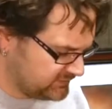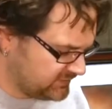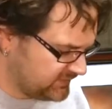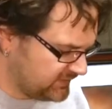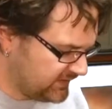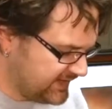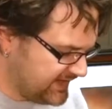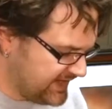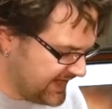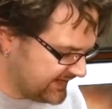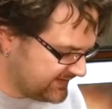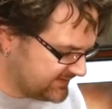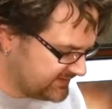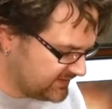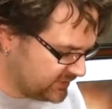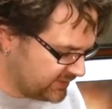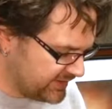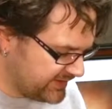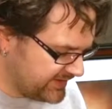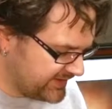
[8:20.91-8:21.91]
to the next
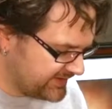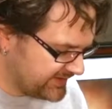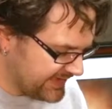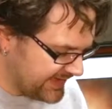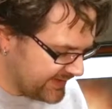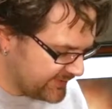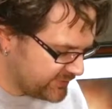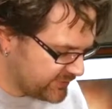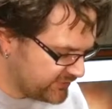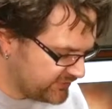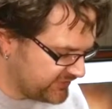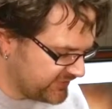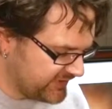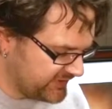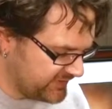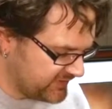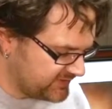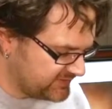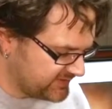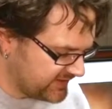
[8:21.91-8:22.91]
note it encounters
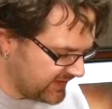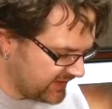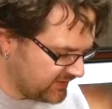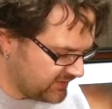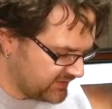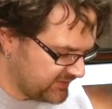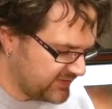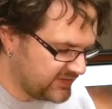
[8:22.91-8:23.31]
in the scale.